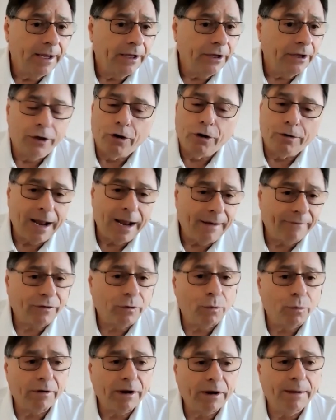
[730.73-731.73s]
You don't have to
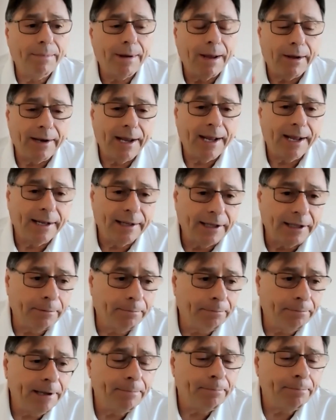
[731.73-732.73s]
worry about handling the
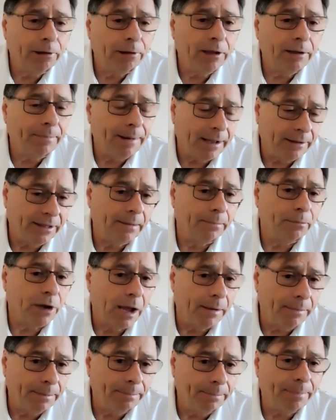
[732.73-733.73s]
people, about them
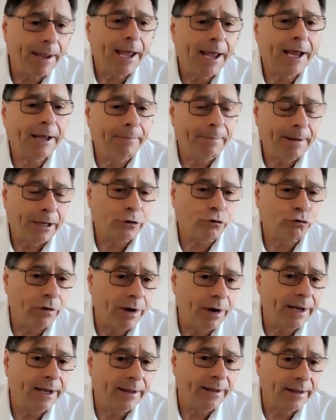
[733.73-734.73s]
coming back, about
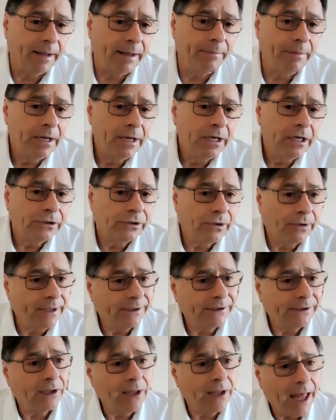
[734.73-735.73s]
training them. So
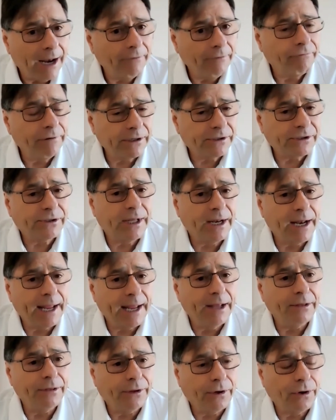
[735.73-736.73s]
there's a lot of risk
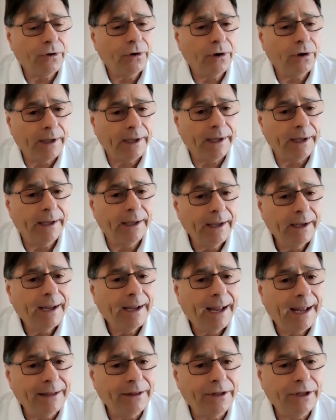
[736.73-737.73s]
today internally.
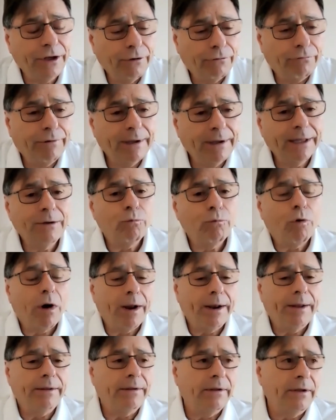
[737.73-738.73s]
And do you really
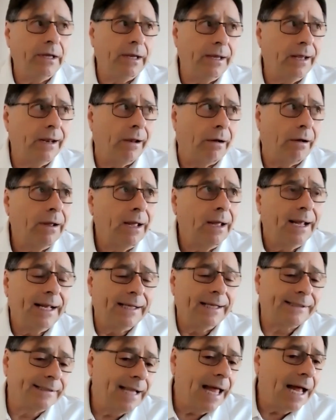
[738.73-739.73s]
want to,
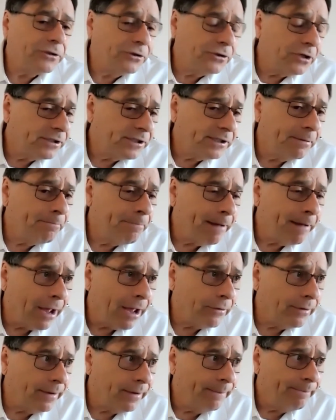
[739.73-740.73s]
it's not just
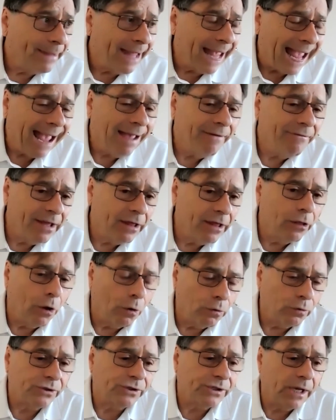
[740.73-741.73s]
about having
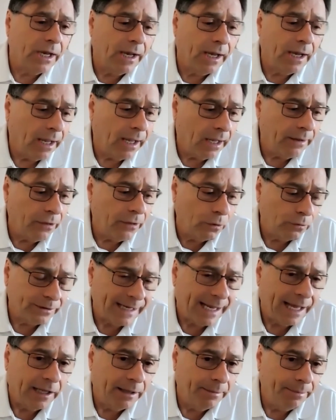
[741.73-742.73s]
those
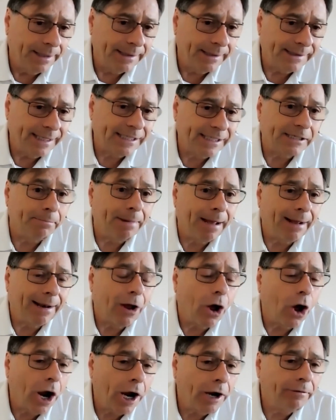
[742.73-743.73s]
elements. It's about
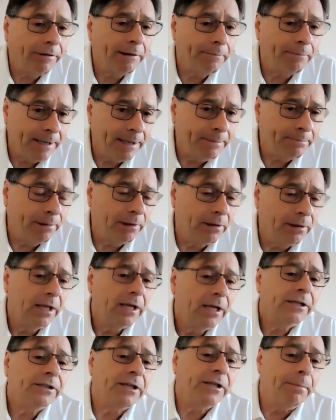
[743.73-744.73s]
hiring people
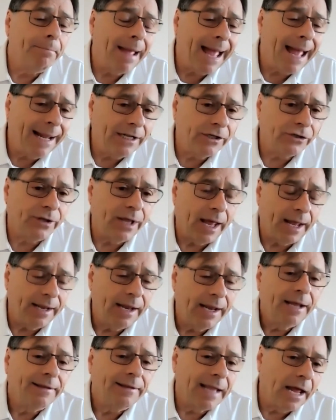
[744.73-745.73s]
to manage that.
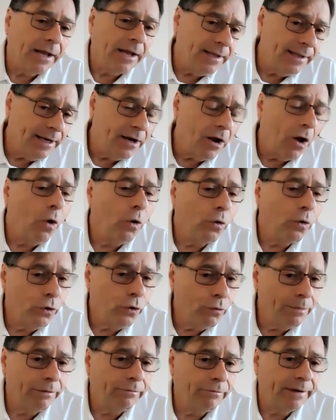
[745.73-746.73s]
Now you need a whole
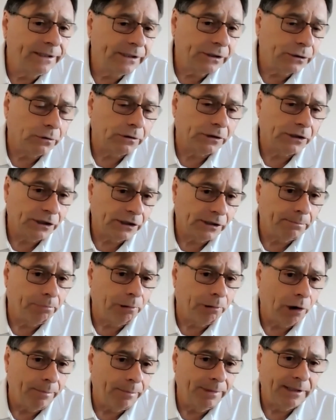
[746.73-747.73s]
human resources
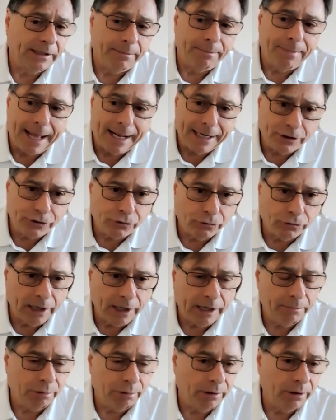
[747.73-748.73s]
department to manage your
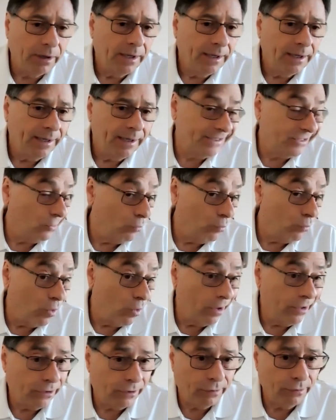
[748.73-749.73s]
labor. Is it
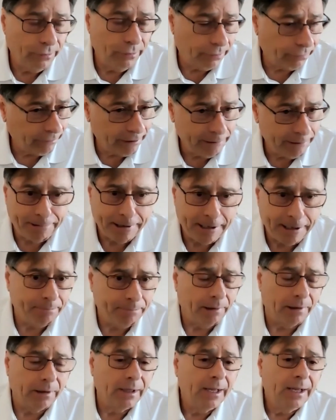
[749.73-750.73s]
1, 2, 3
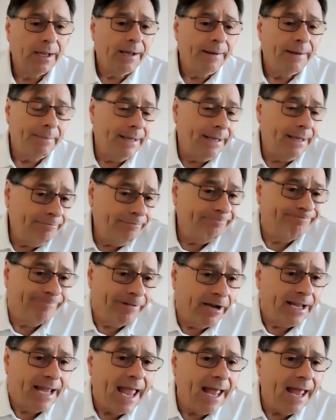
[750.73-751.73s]
people? I mean,
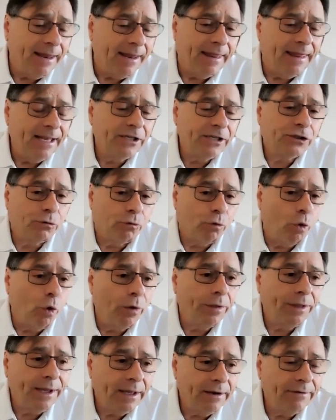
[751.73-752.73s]
again, these are
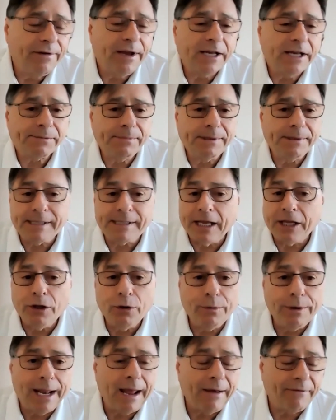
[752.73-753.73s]
all the investments that you
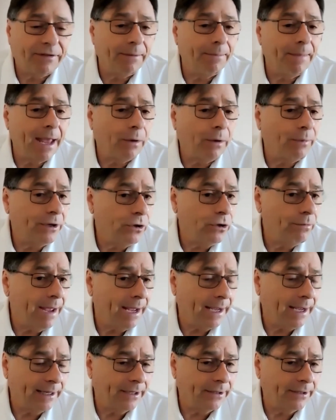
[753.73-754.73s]
would have to make when you
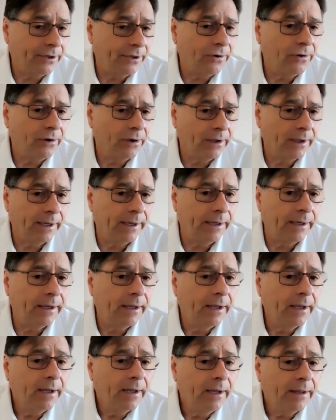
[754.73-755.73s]
make it internally
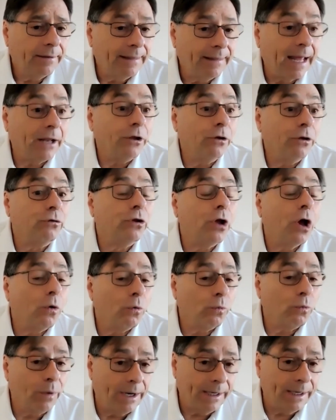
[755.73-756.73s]
that you
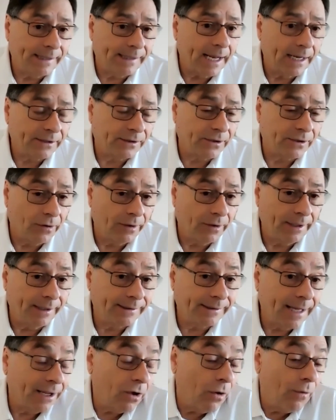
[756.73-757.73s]
don't when it's externally. It's
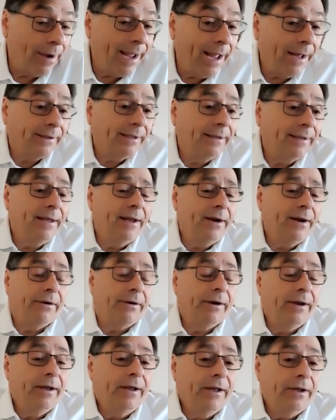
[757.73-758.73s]
like going out to
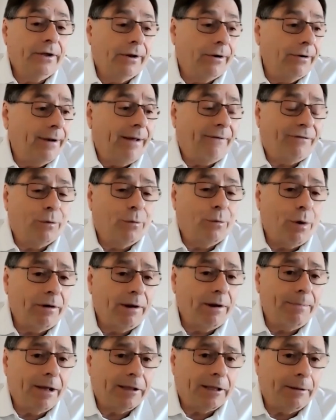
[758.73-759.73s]
dinner. You don't have to
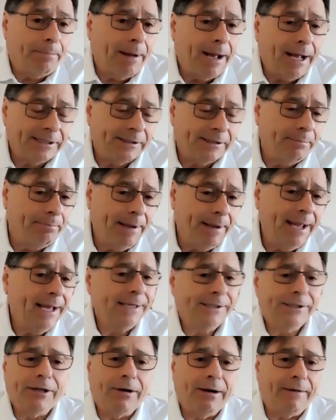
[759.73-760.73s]
worry about the pots and
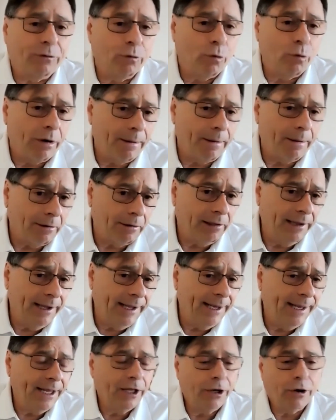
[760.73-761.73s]
pans. You don't have to worry about
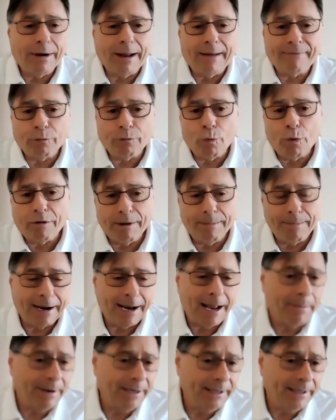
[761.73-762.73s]
cleaning. You don't have to worry about
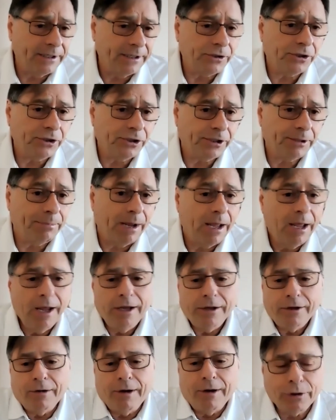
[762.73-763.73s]
how many dishes to buy.
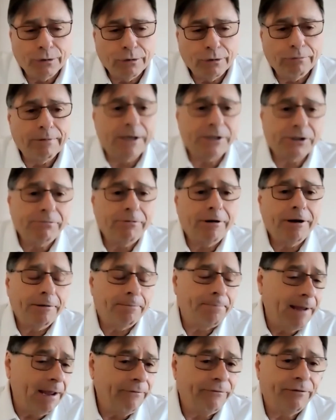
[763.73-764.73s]
You go out to a restaurant, you
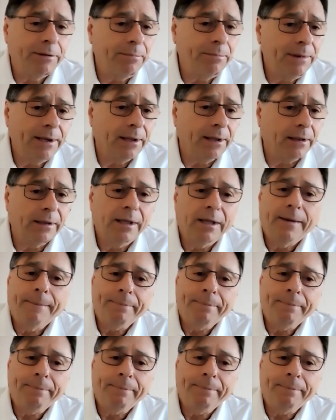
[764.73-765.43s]
pay for the meal.